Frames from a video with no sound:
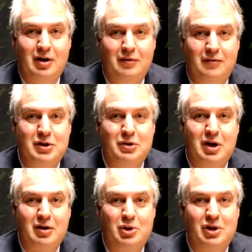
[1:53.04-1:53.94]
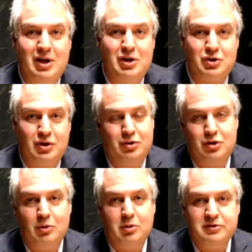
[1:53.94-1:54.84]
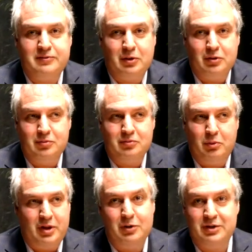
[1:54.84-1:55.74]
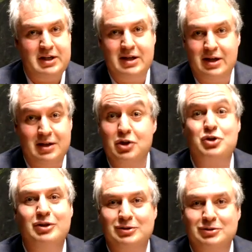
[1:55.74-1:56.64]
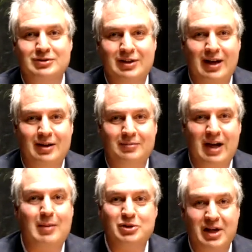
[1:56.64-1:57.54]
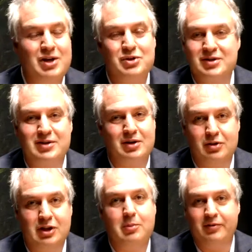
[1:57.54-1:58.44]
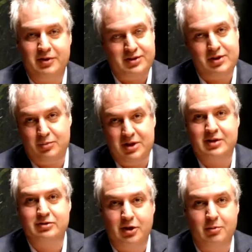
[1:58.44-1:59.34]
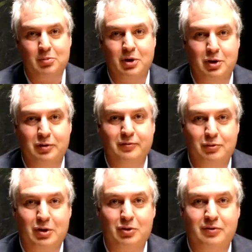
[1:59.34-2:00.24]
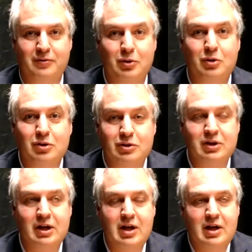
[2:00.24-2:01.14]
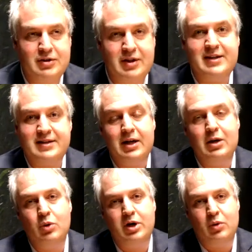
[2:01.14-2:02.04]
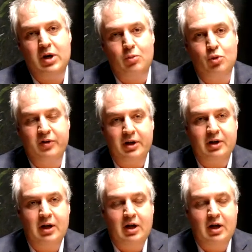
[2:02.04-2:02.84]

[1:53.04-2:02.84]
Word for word: a, video communication on your mobile phone without any additional um, applications set on top of it. It's basically going to be part of regular phone call. So that's kind of where we are moving.